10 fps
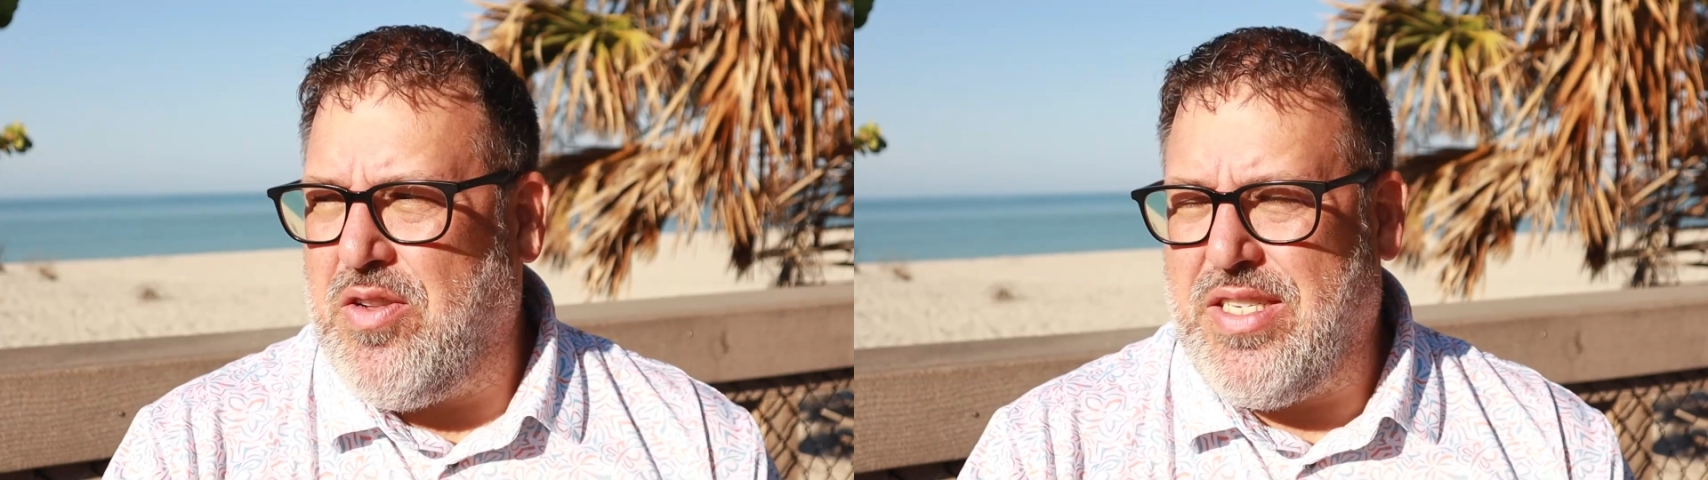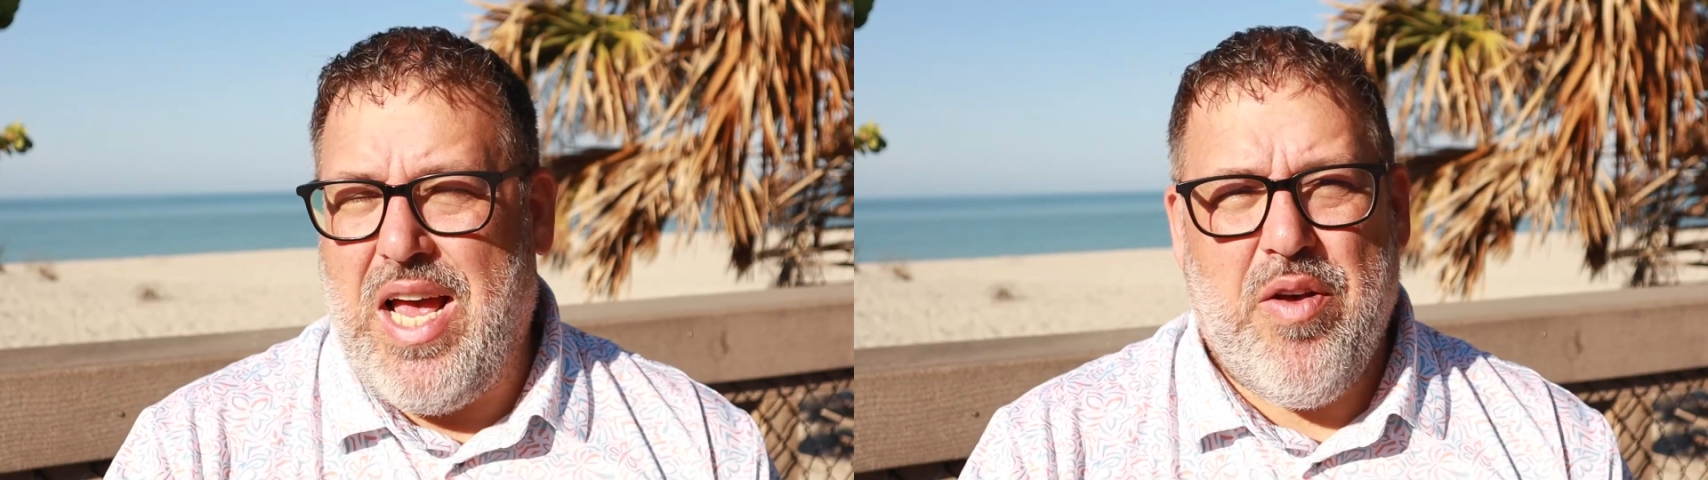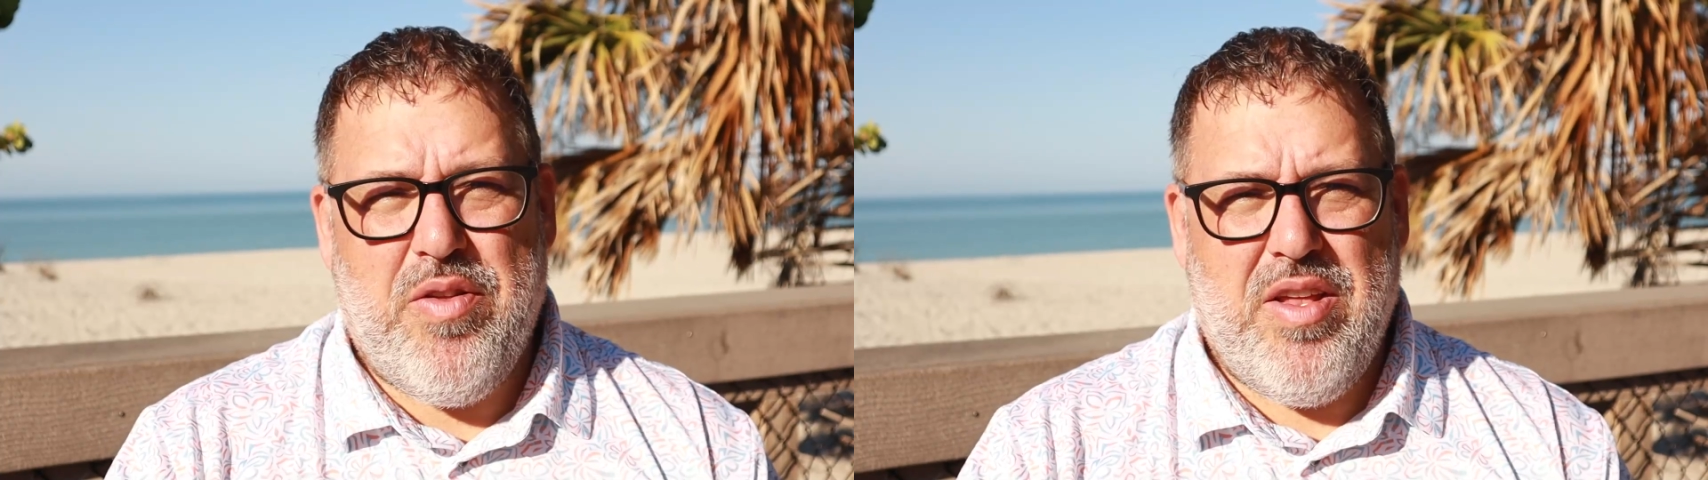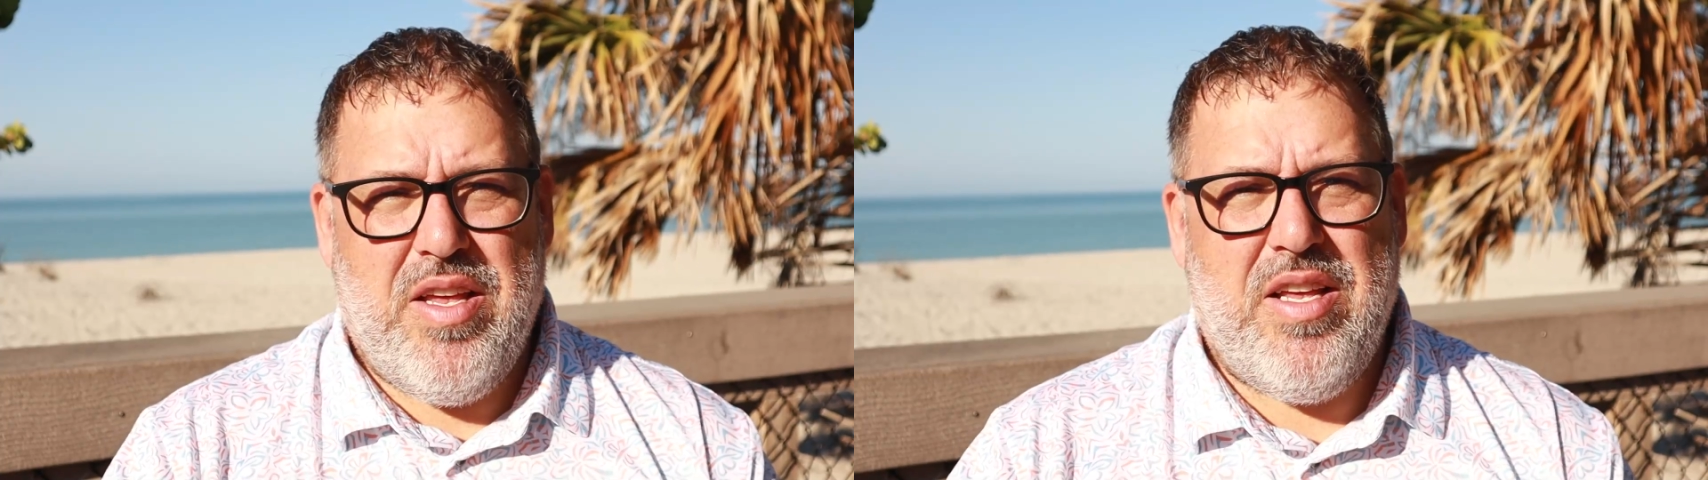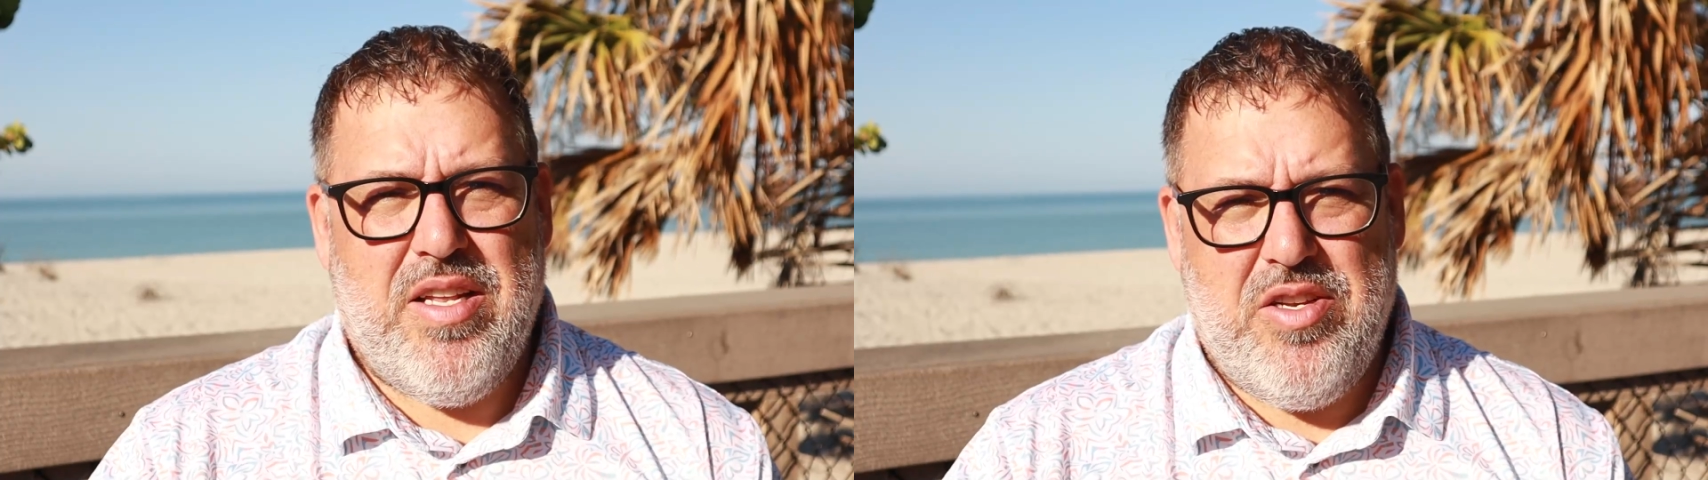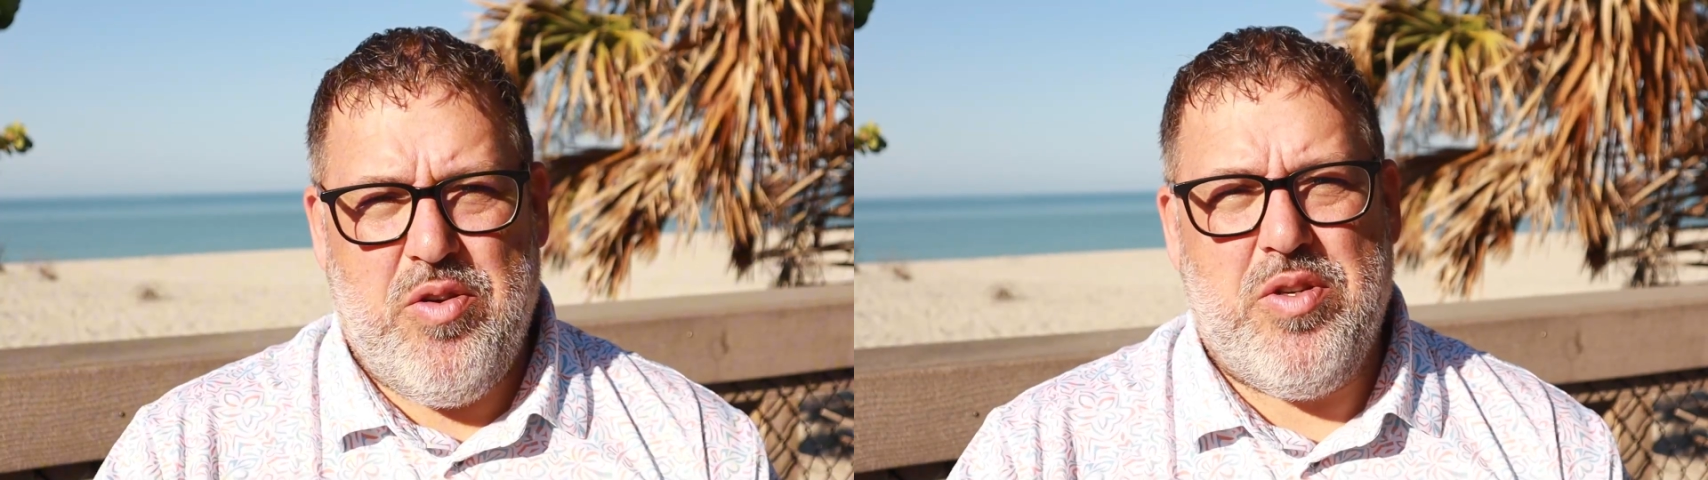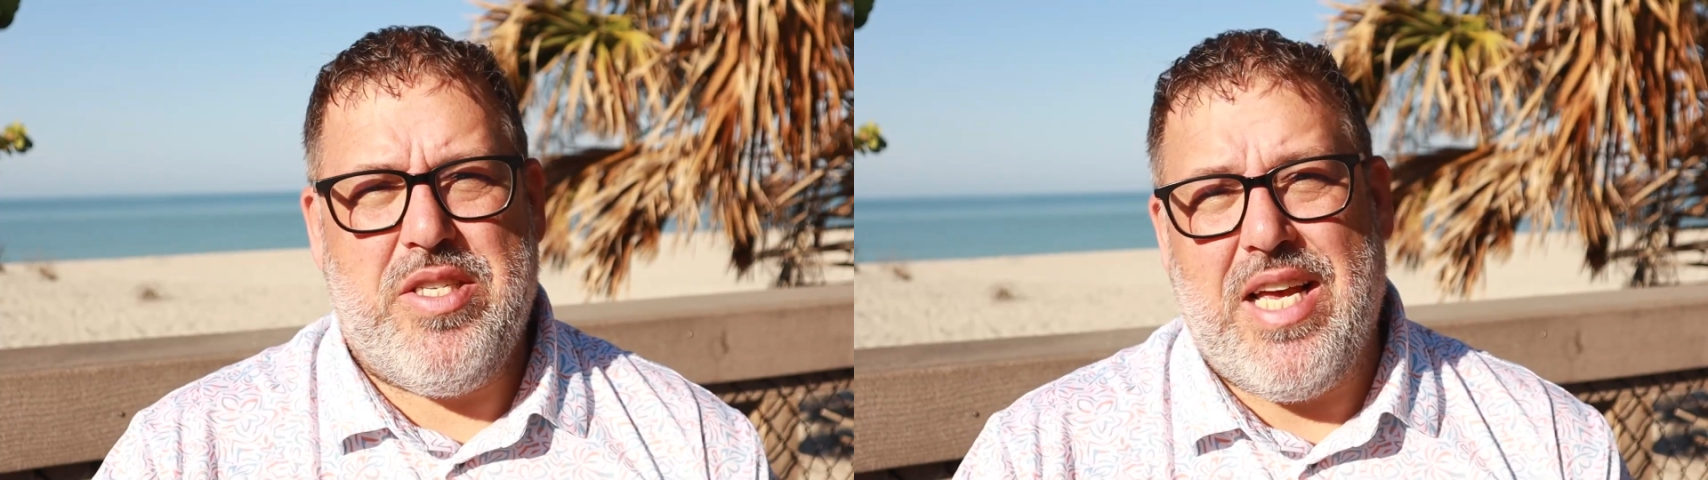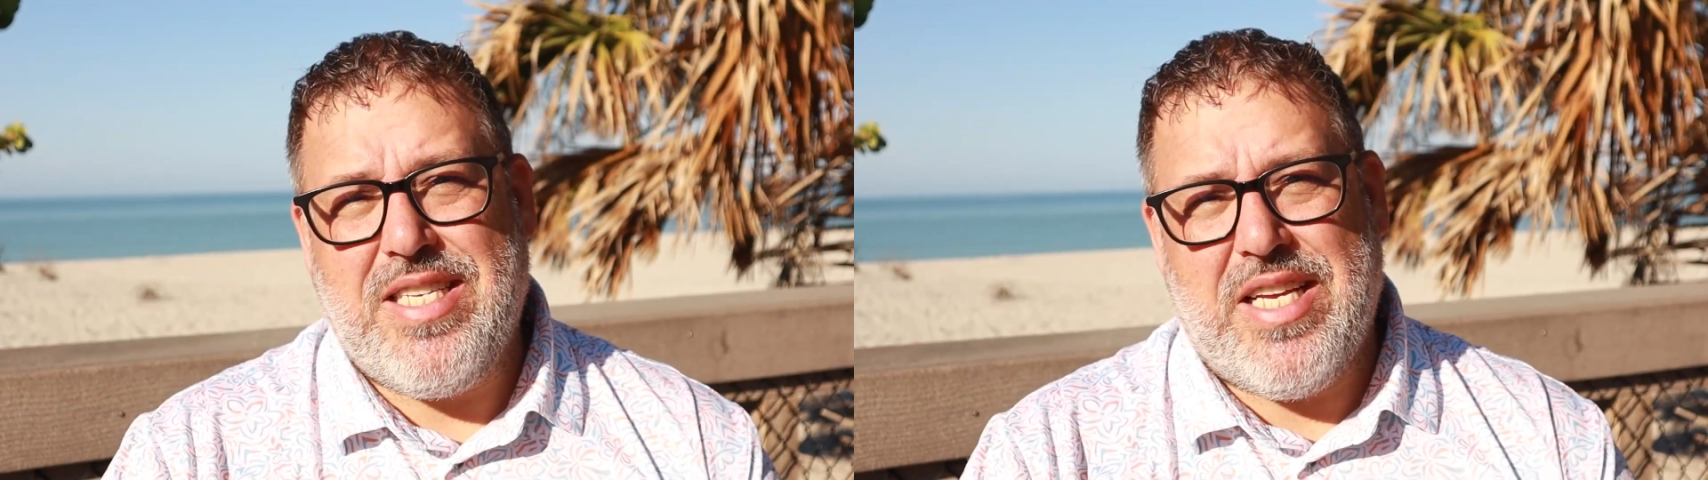south to
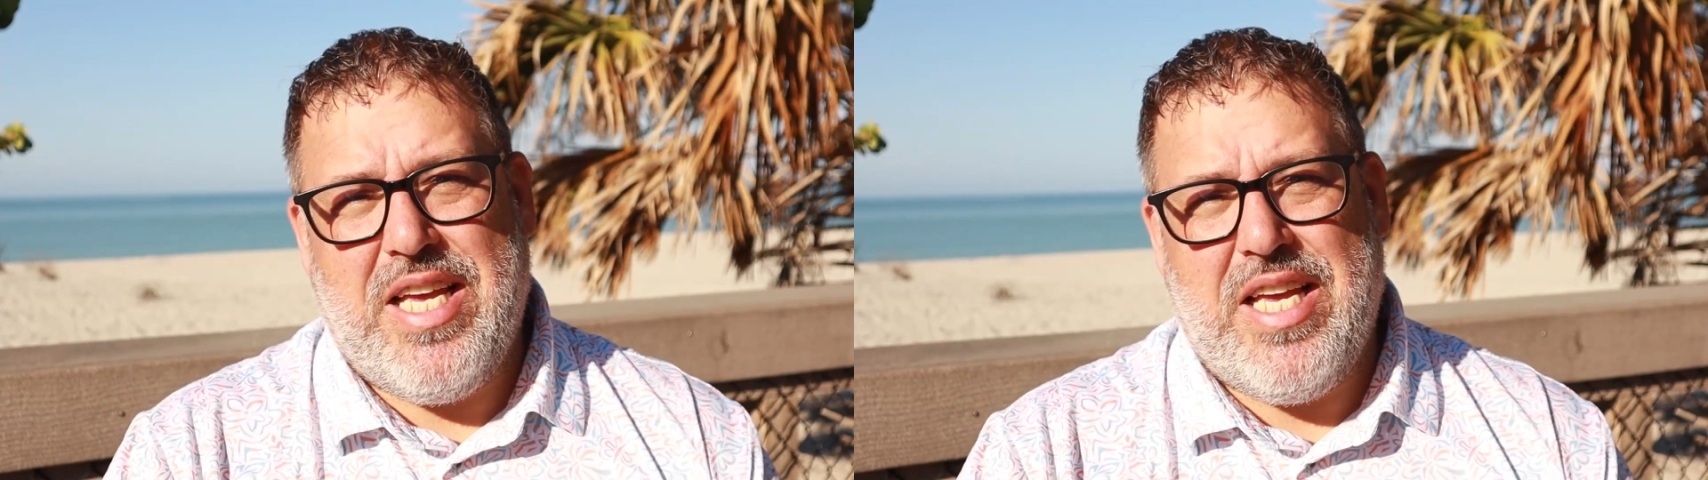Siesta